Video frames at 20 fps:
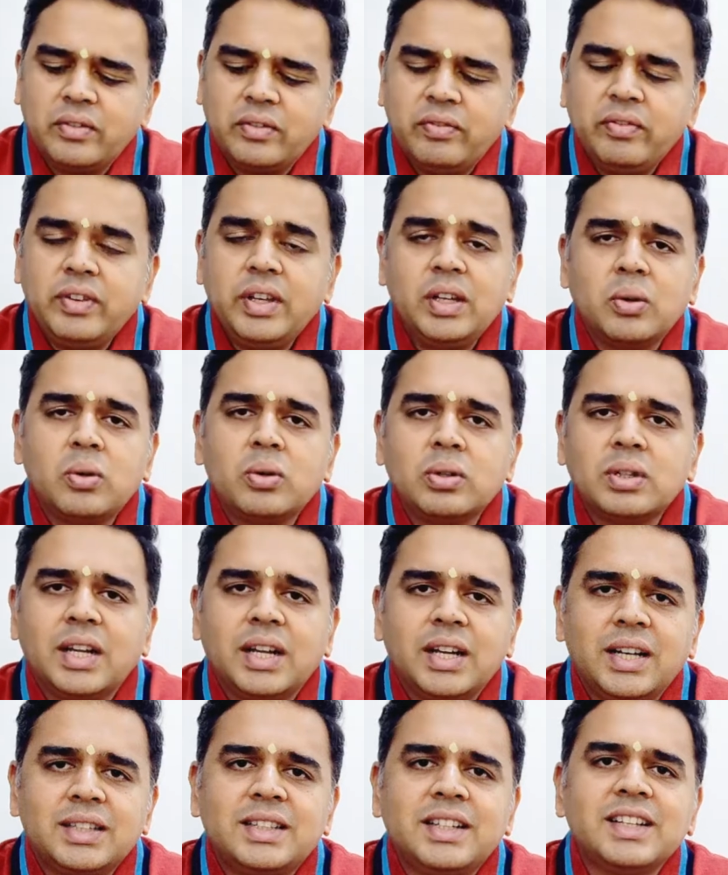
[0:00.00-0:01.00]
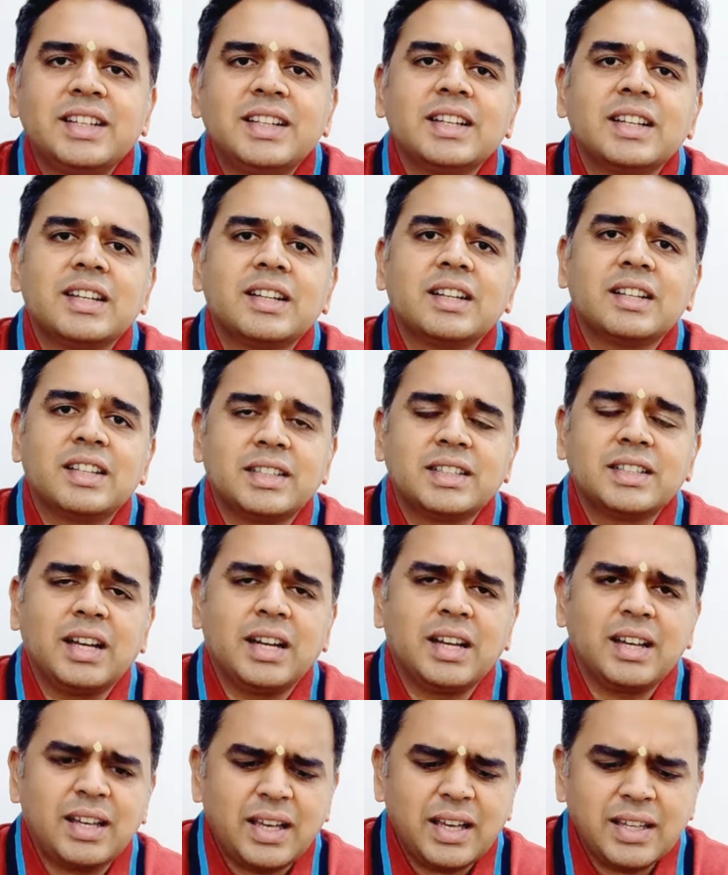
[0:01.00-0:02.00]
We know that
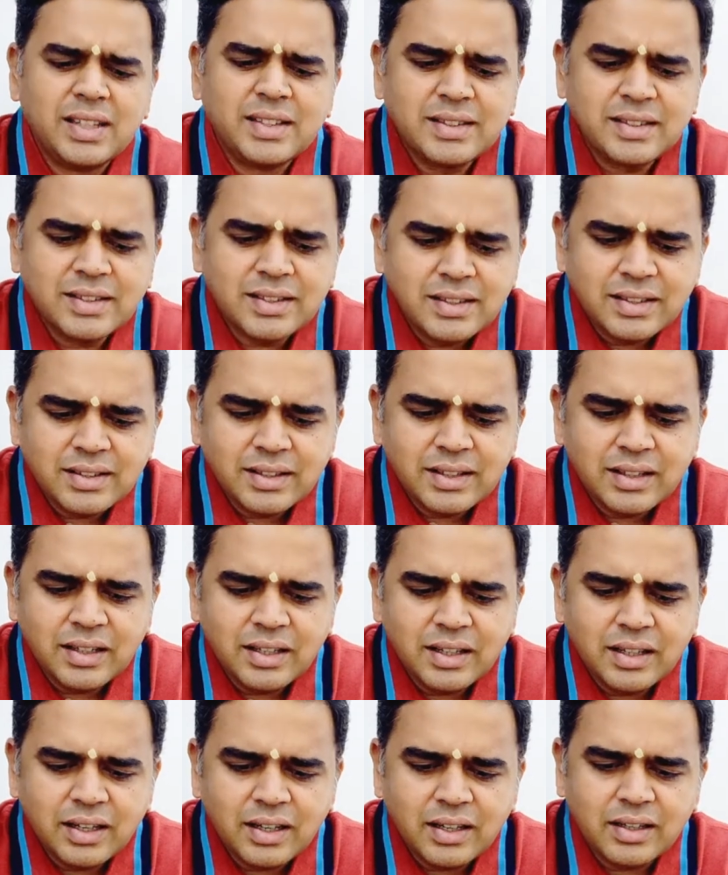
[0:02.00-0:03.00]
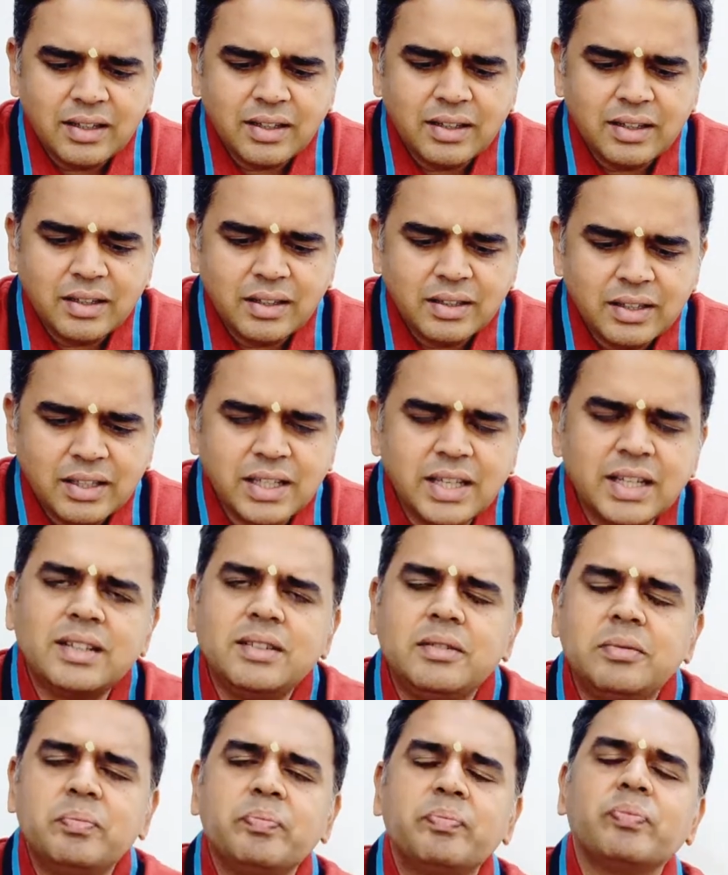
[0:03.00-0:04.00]
Krishna as a
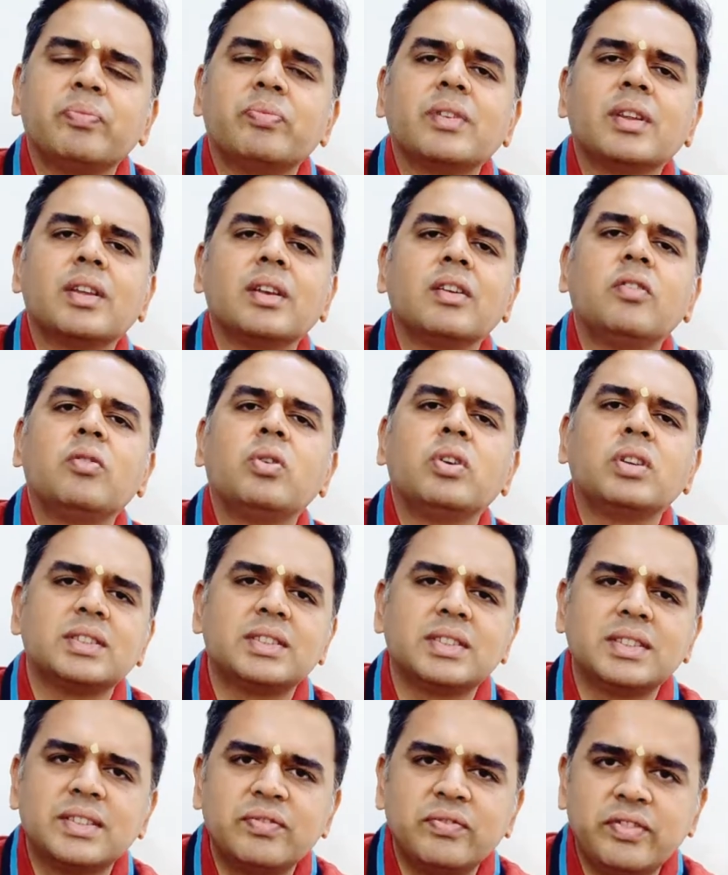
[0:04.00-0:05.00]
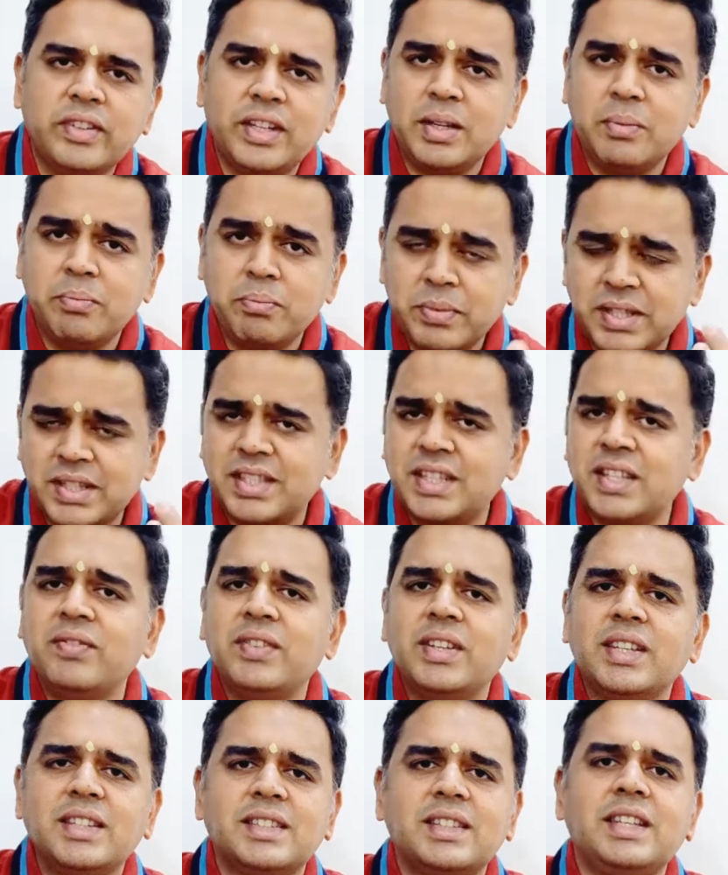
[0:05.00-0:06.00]
kid was very
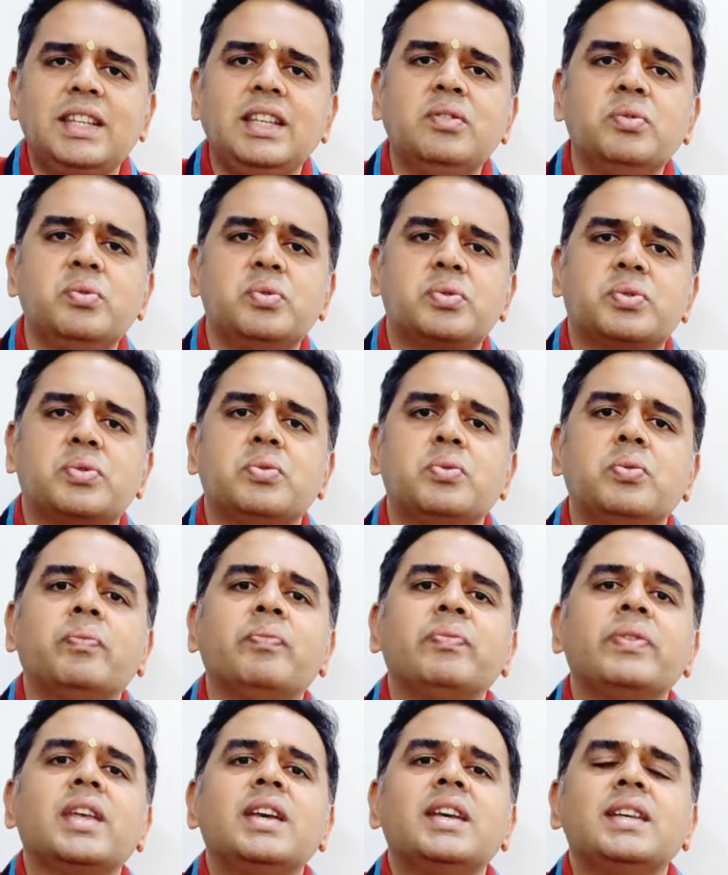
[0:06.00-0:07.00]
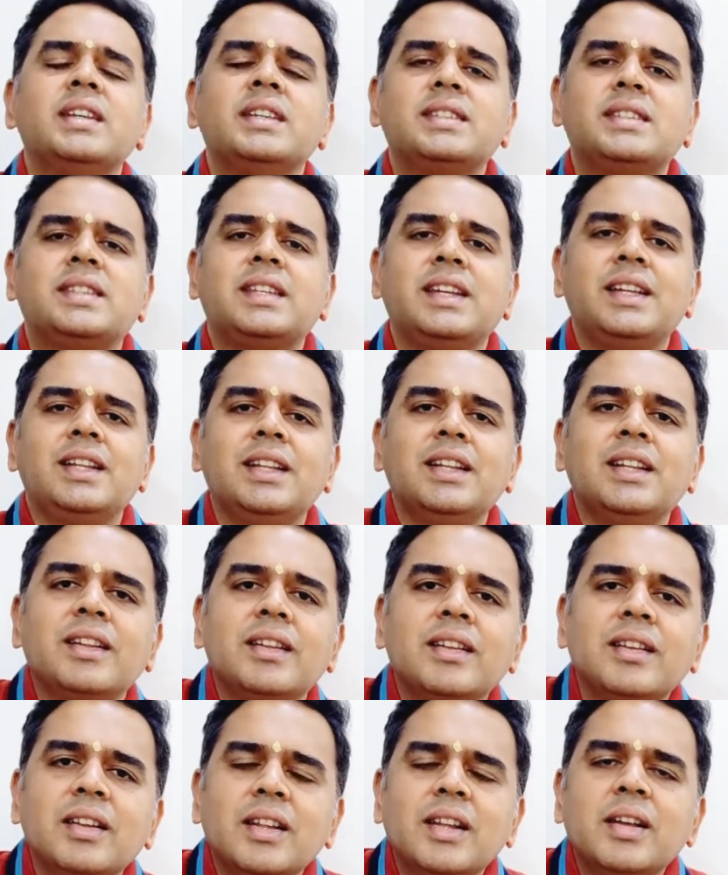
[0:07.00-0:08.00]
mischievous. He used to steal
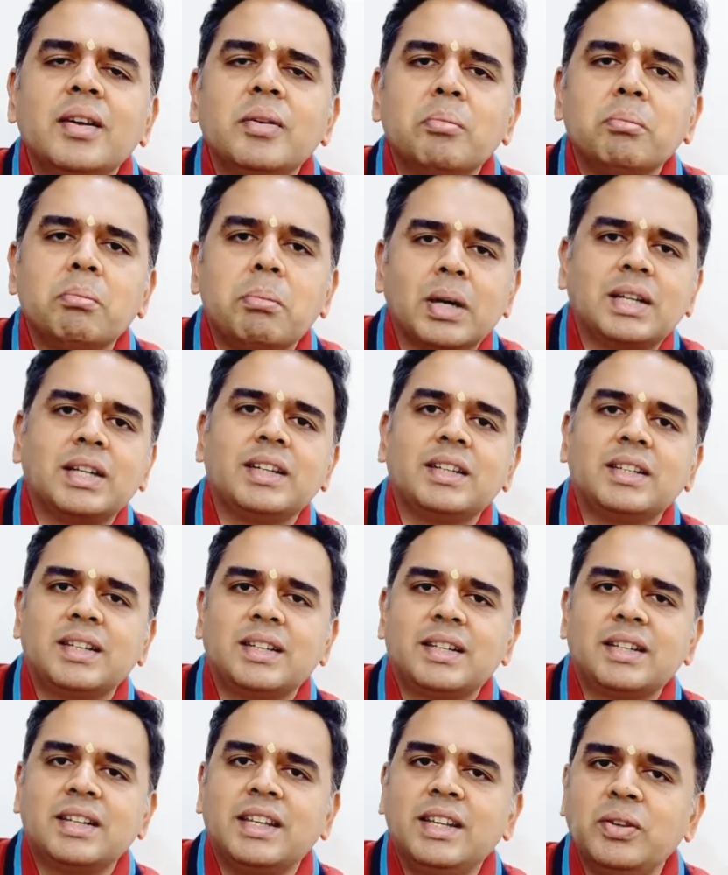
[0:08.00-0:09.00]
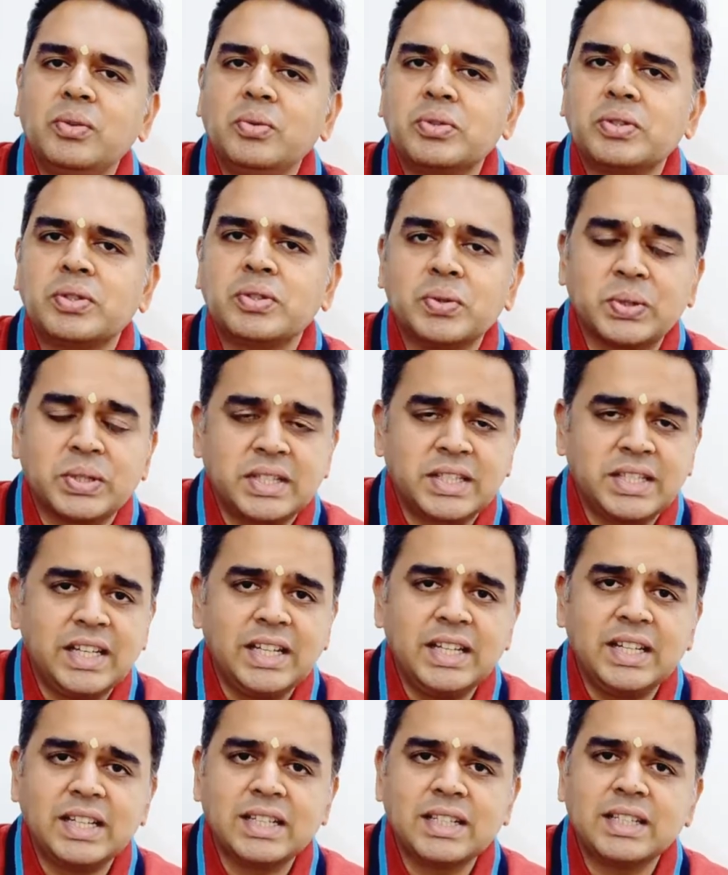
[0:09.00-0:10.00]
butter, he used to
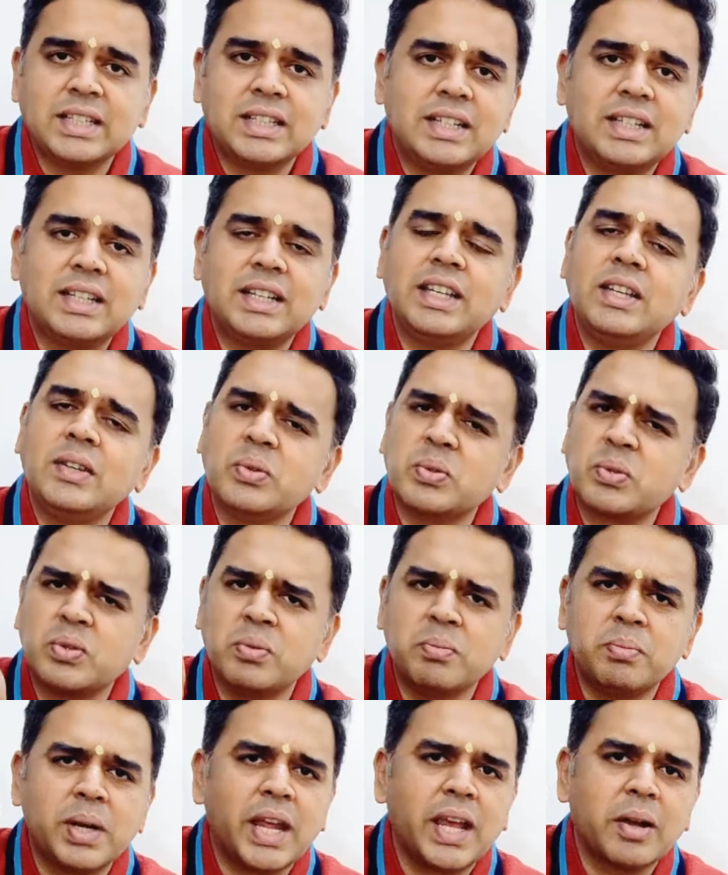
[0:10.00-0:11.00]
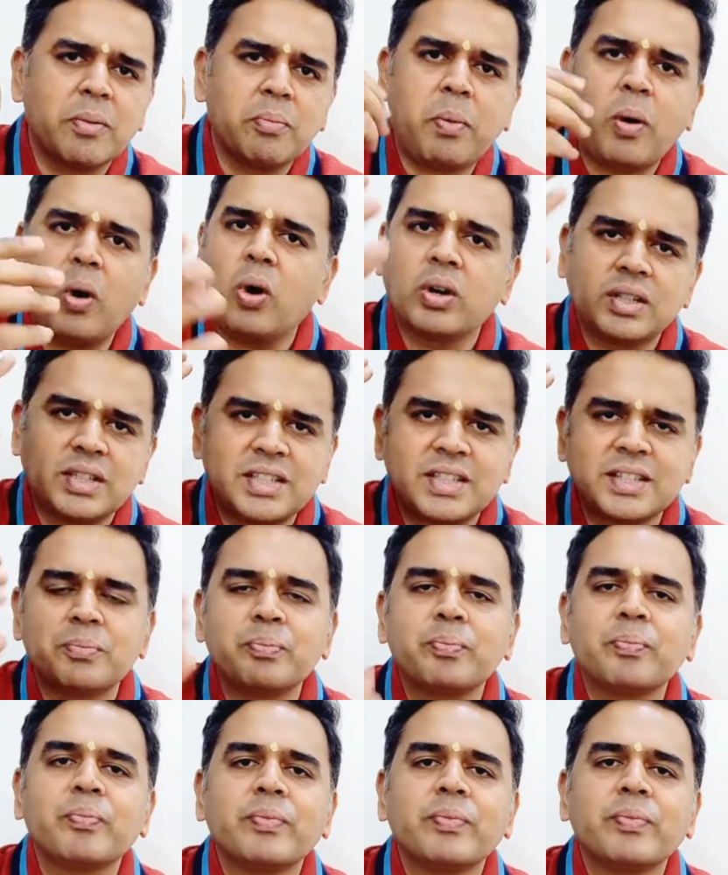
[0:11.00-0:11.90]
steal curd, he used to break pots,